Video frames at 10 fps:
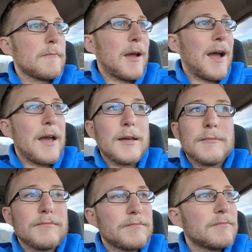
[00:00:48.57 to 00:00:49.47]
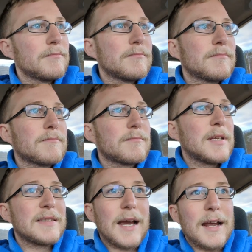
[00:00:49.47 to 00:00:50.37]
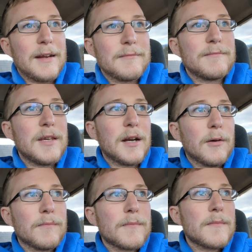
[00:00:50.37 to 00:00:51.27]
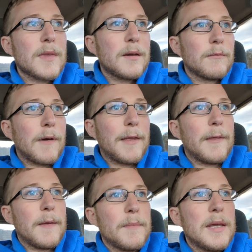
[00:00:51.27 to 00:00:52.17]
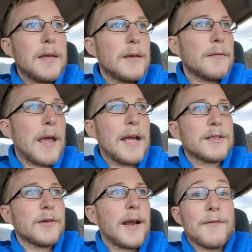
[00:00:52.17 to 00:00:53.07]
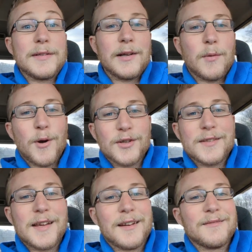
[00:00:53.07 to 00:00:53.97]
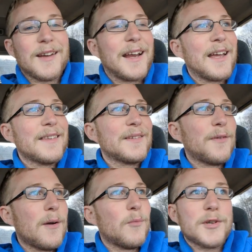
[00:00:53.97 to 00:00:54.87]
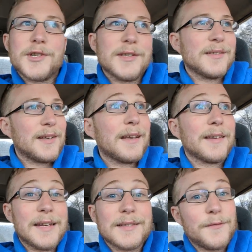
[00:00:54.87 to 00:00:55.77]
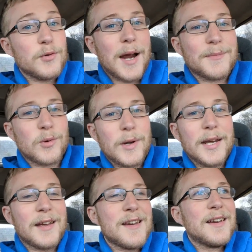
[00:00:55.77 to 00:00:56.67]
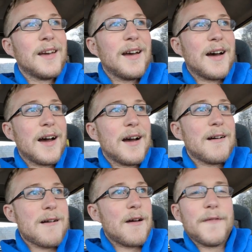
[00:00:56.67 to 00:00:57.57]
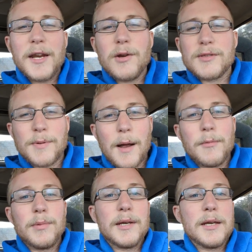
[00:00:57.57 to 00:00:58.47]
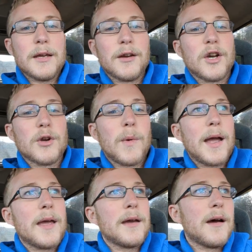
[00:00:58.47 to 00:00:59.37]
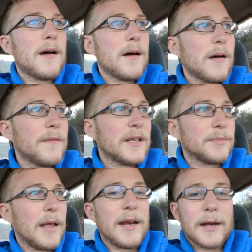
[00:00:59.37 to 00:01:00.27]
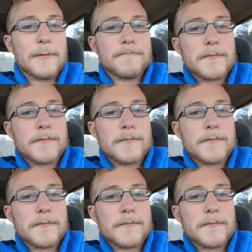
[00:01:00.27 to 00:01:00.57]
I decided, rather than me answering every single person that I get this from, which is at least a few times a week, a video is probably a good way of explaining it.